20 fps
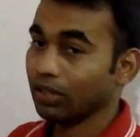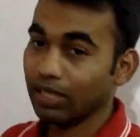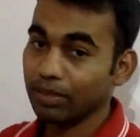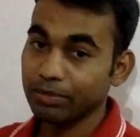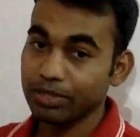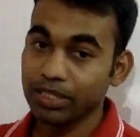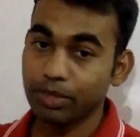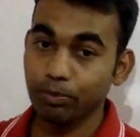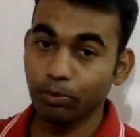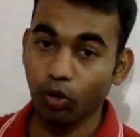That
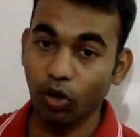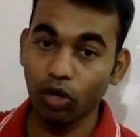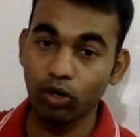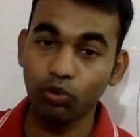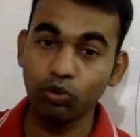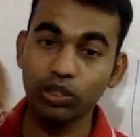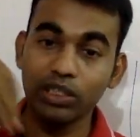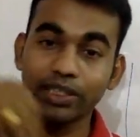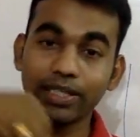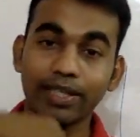means the
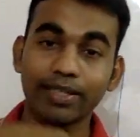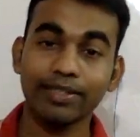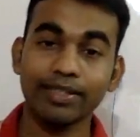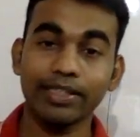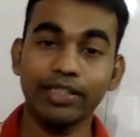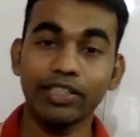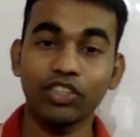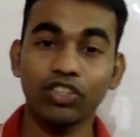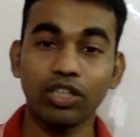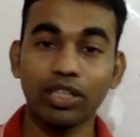ball which has
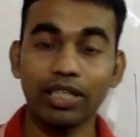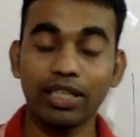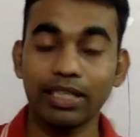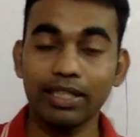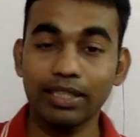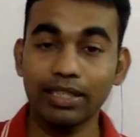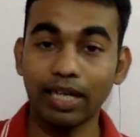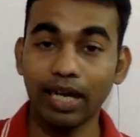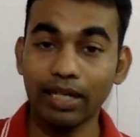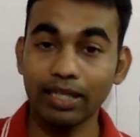inserted
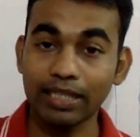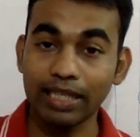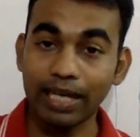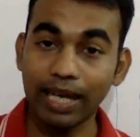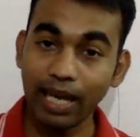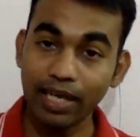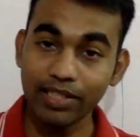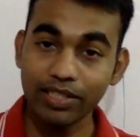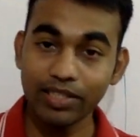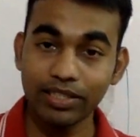in at the
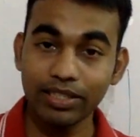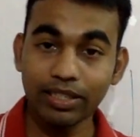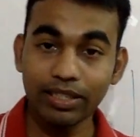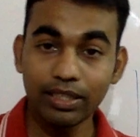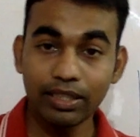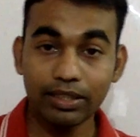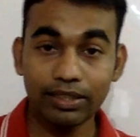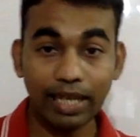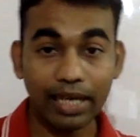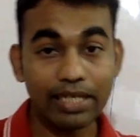last,
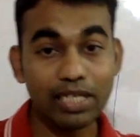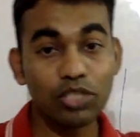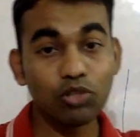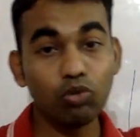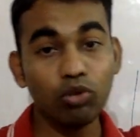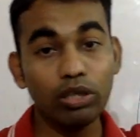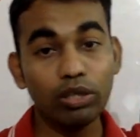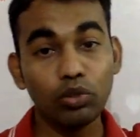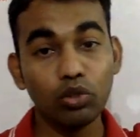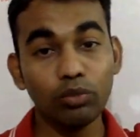that is
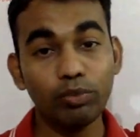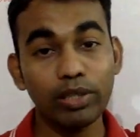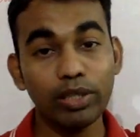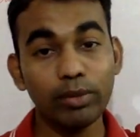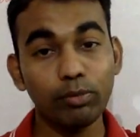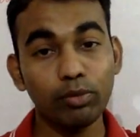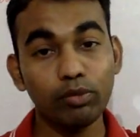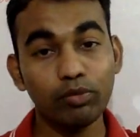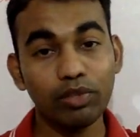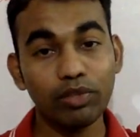going to be
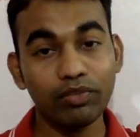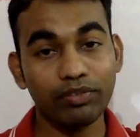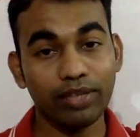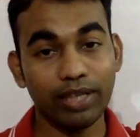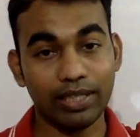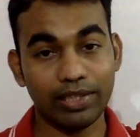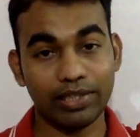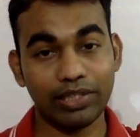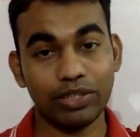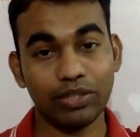removed the
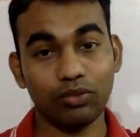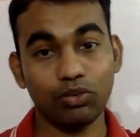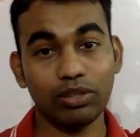first.